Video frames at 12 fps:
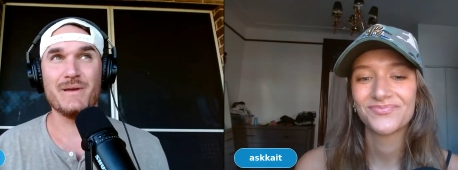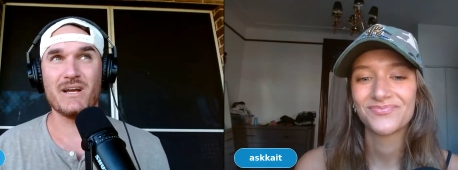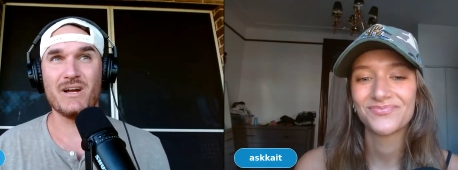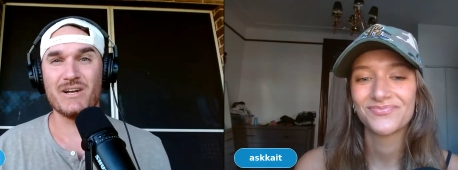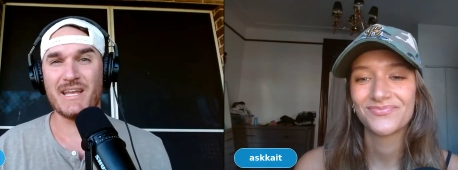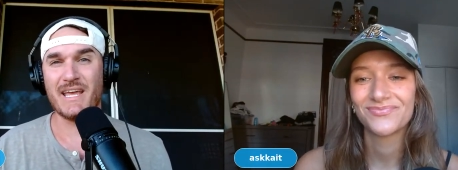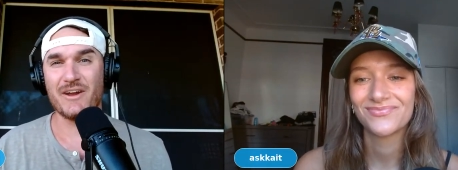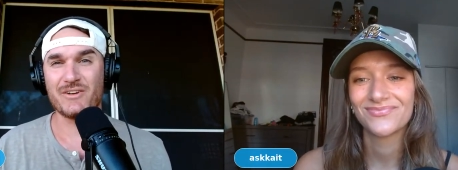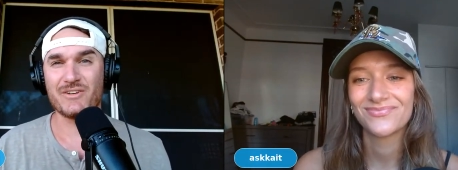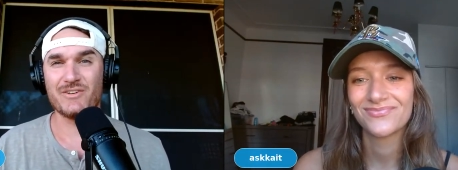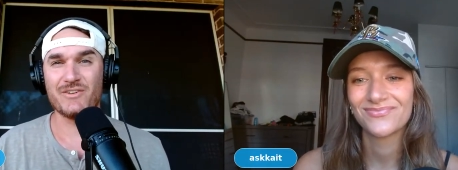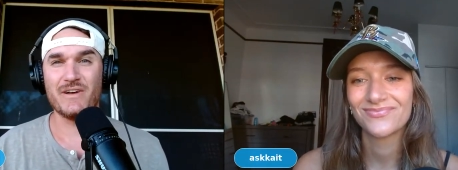Speaker 1: big on
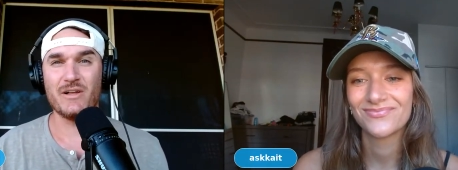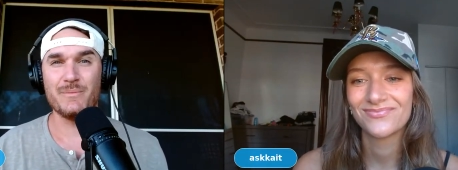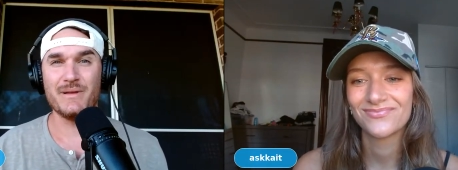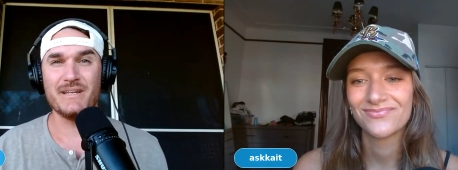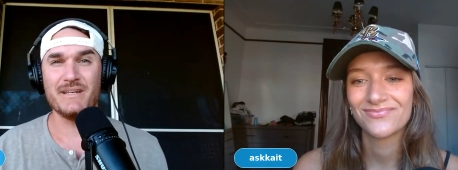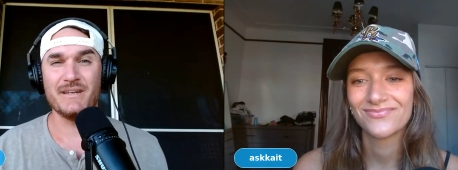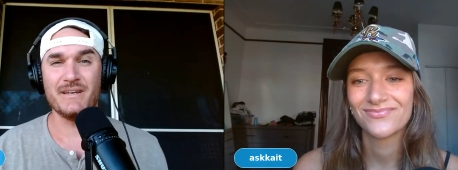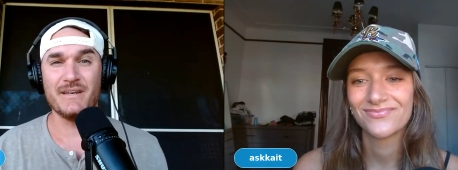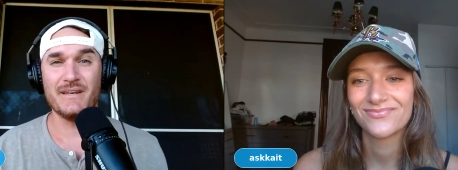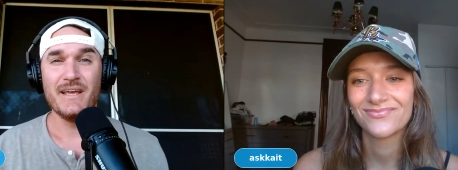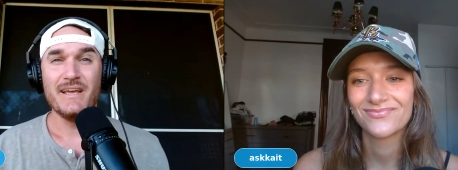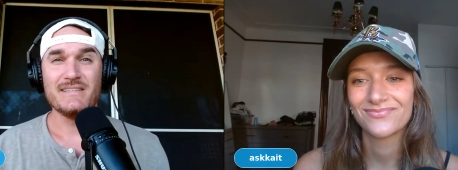character development and
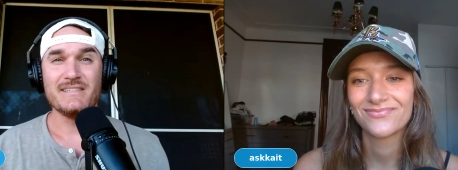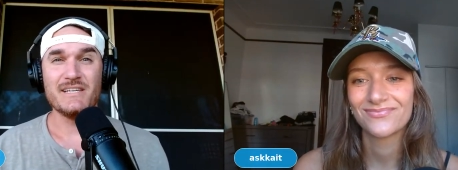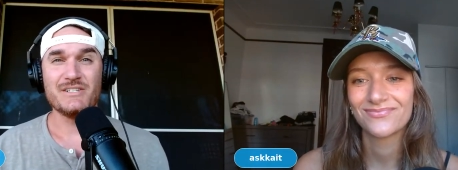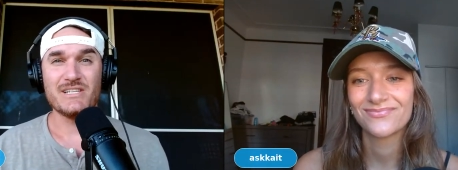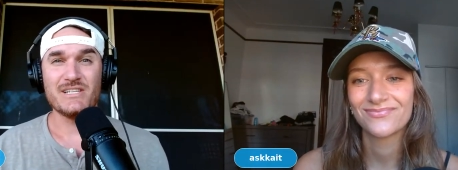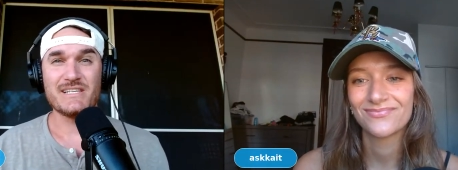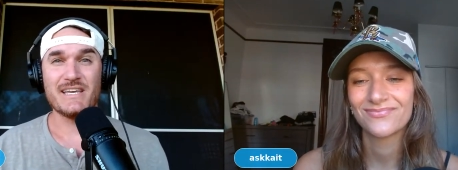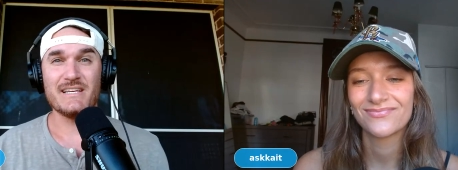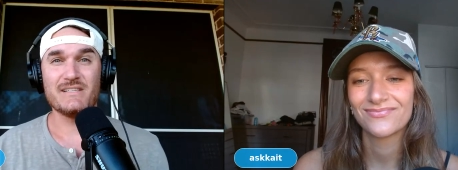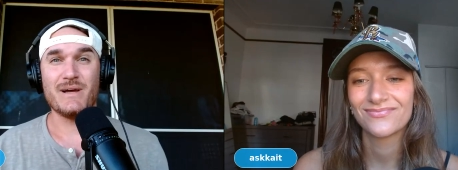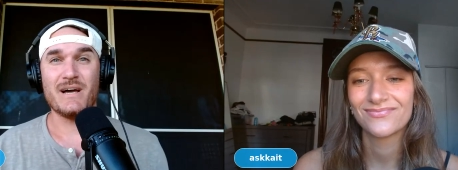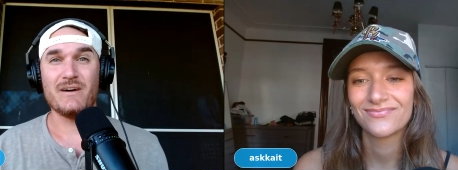teaching these kids
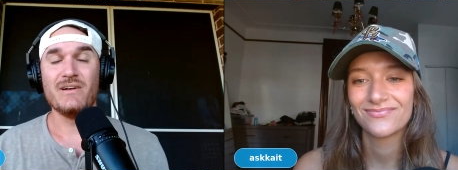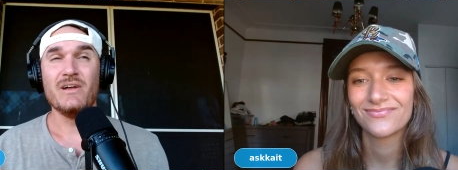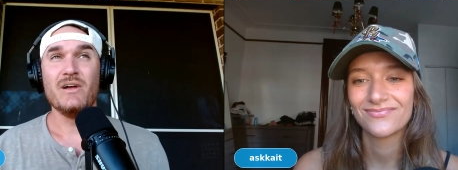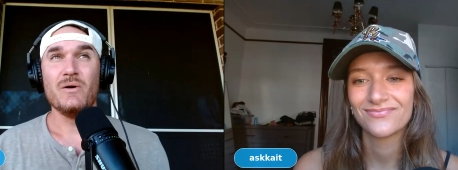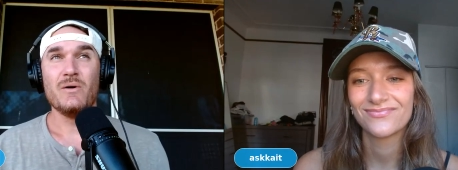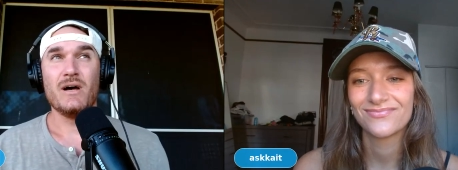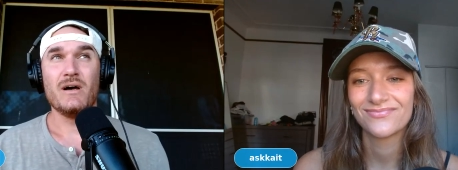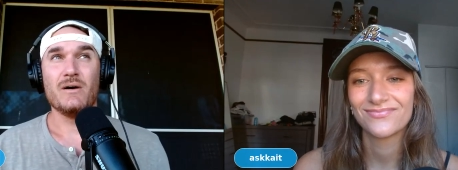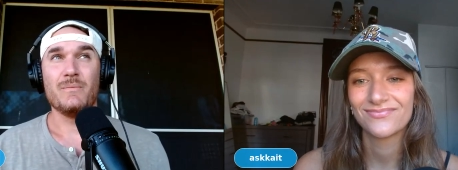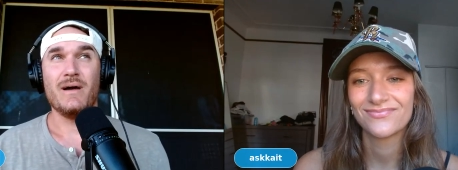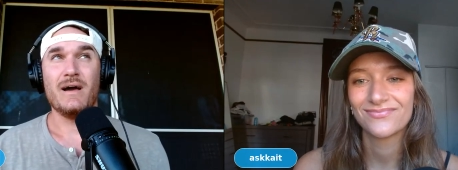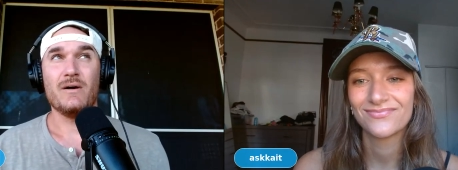about
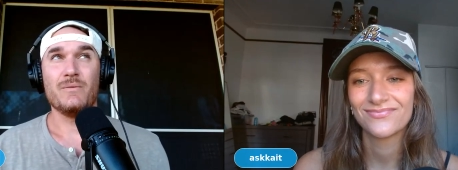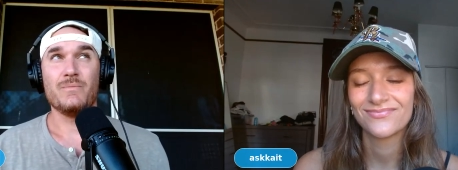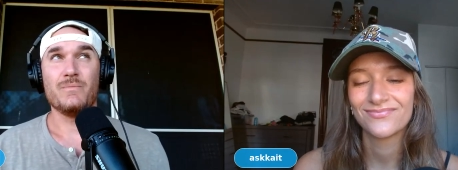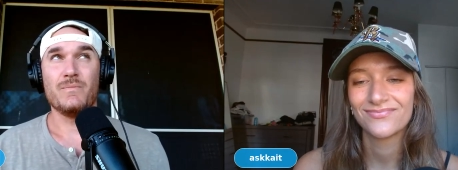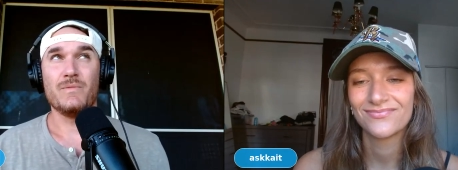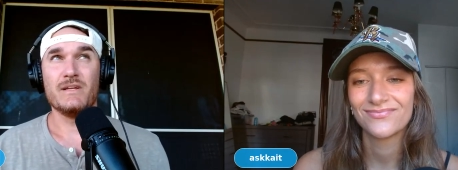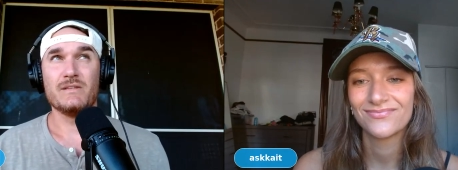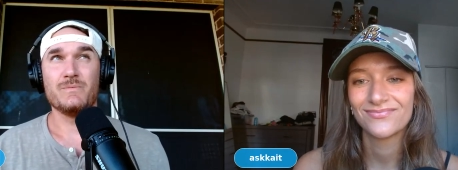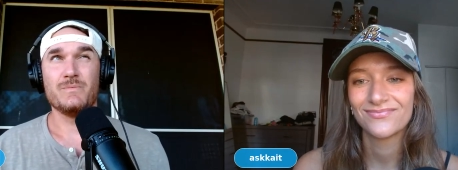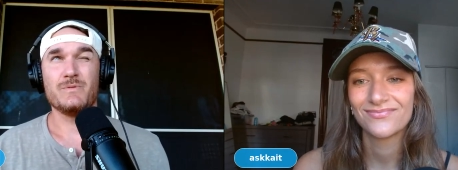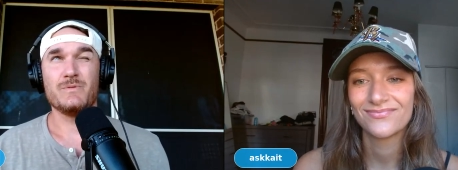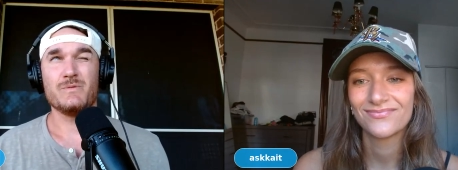um, how
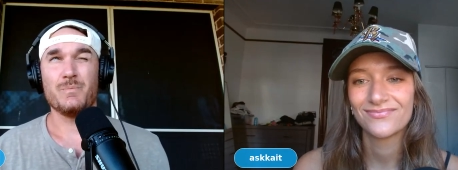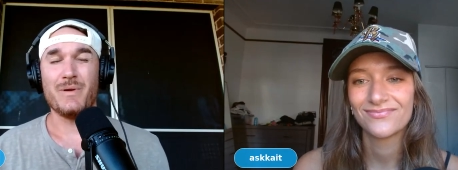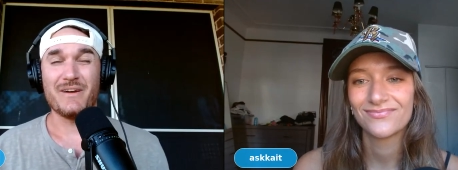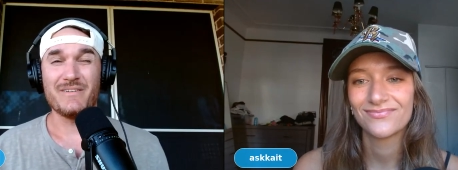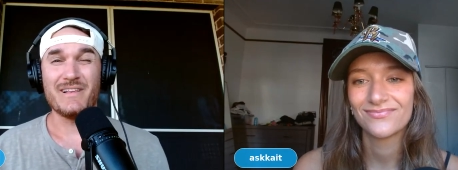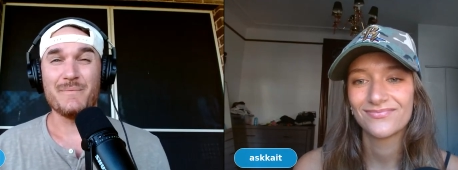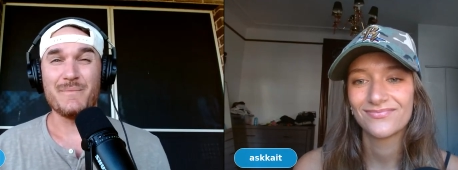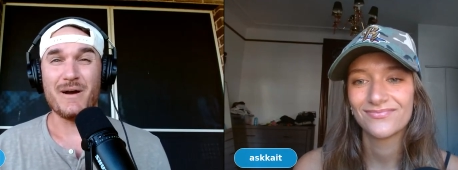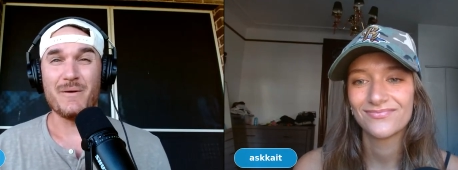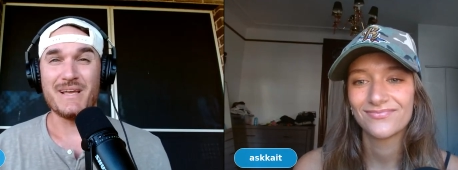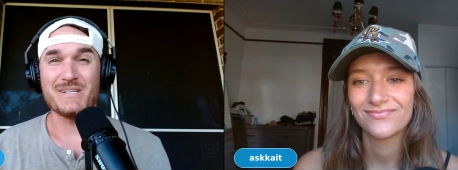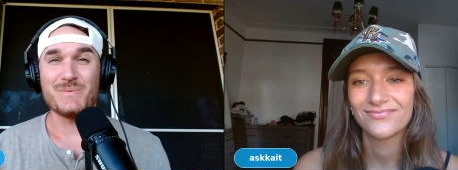it's barely
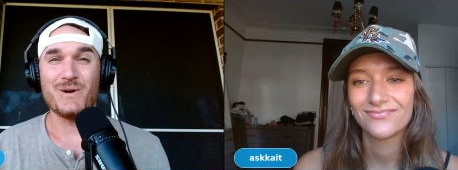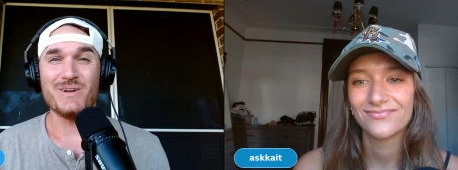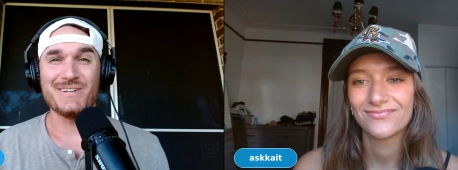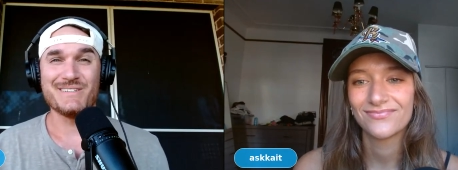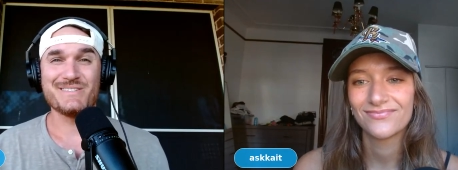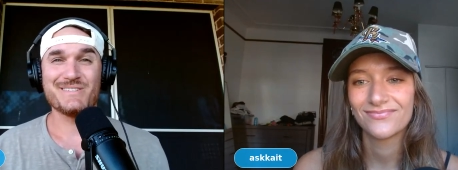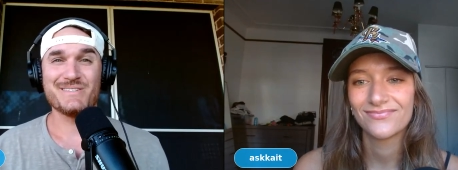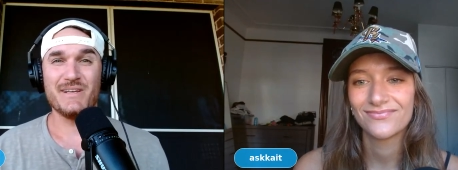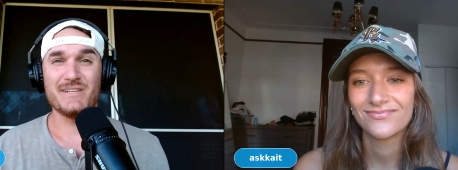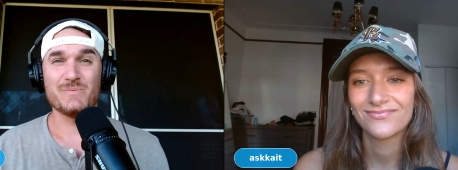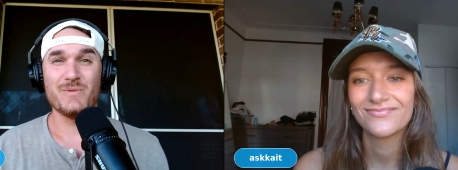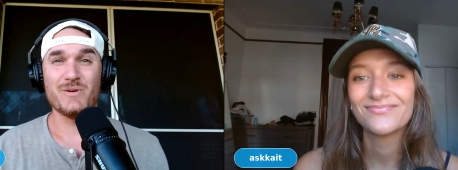about baseball and it's
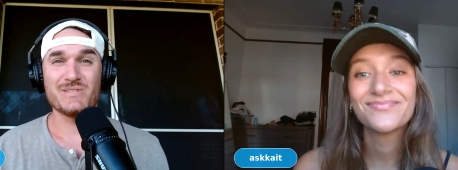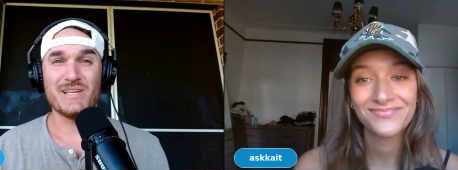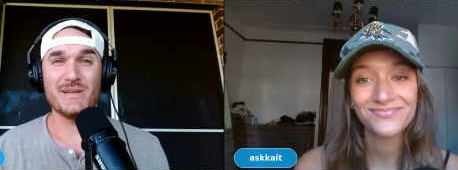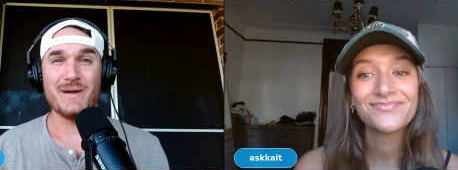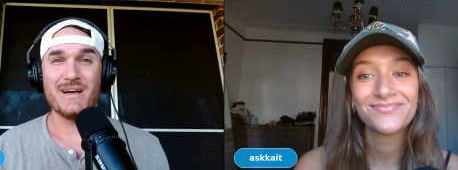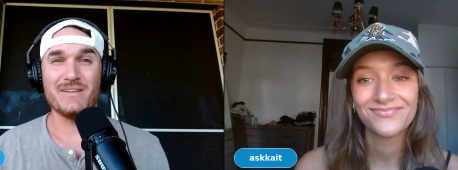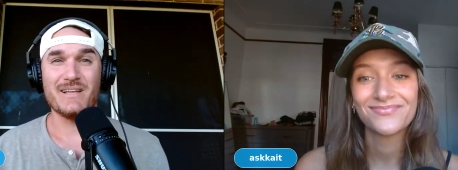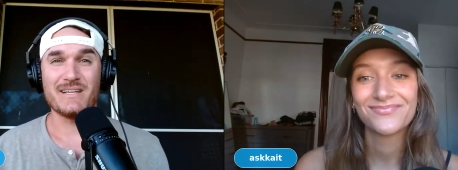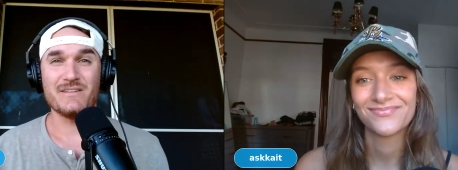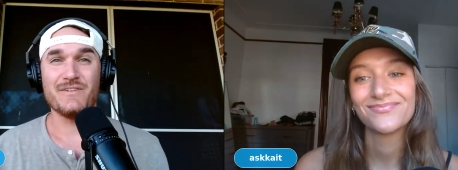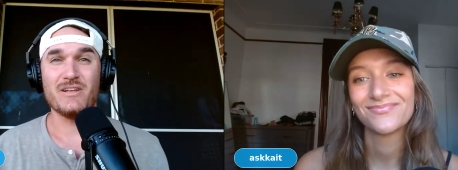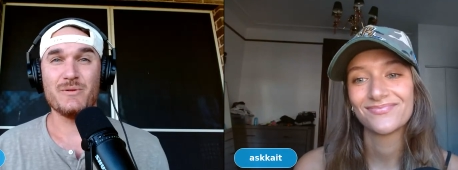it's mostly about like
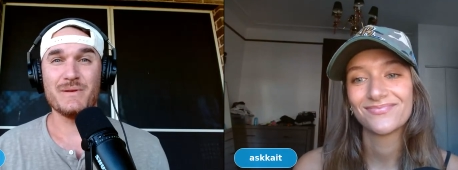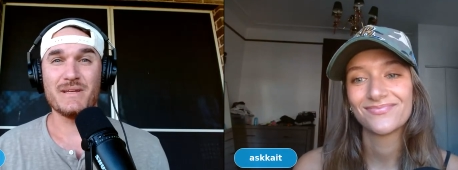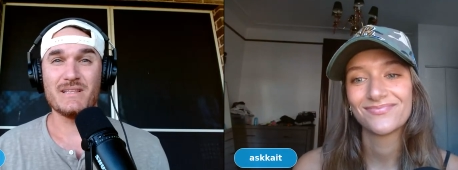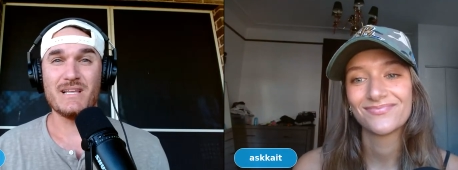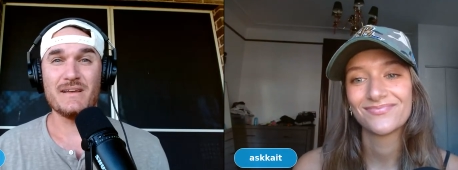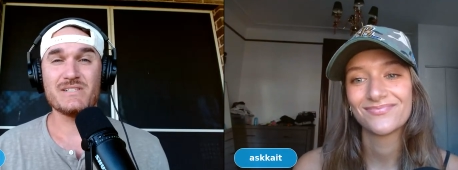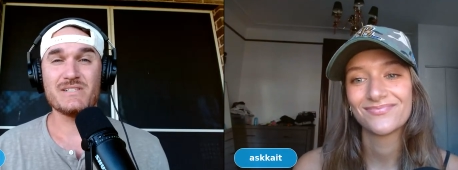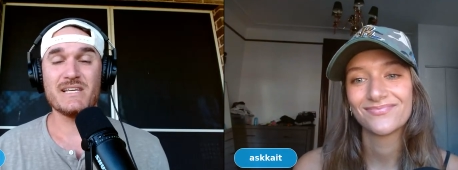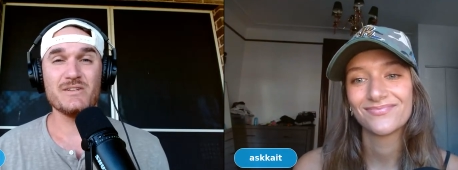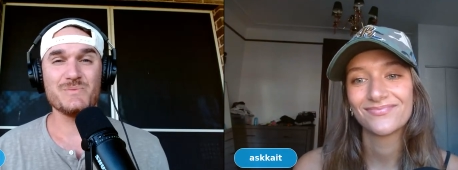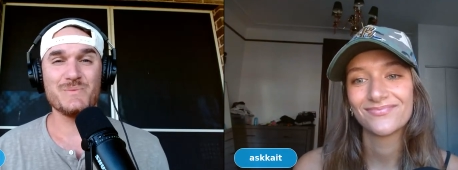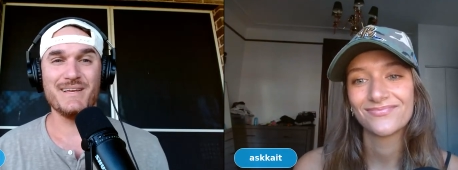developing life skills,